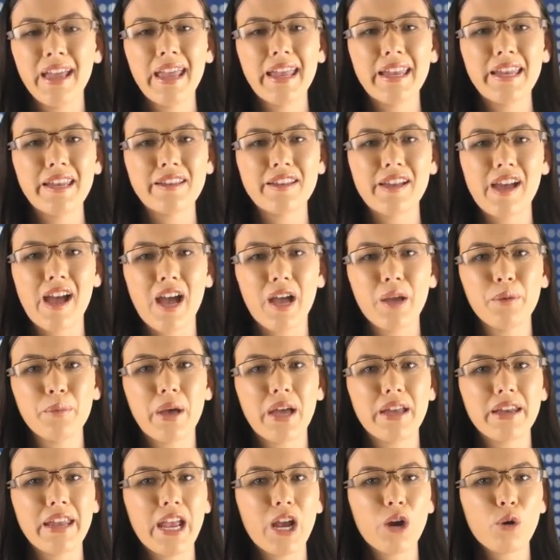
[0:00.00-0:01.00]
anytime
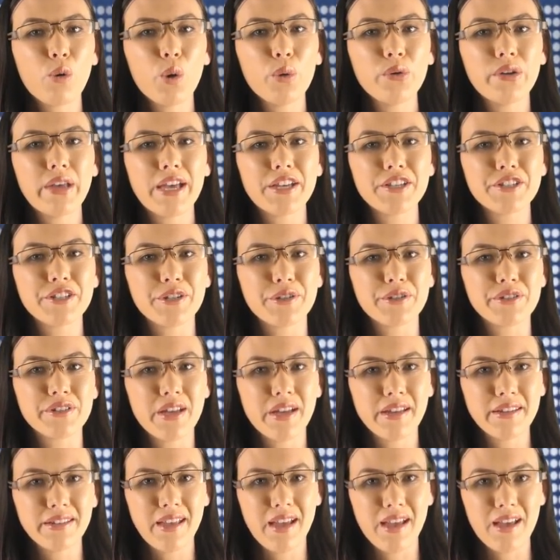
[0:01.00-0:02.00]
at
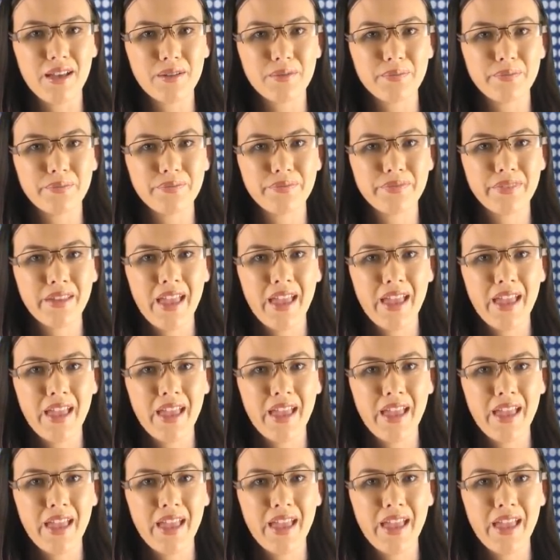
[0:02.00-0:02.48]
aero-news.net,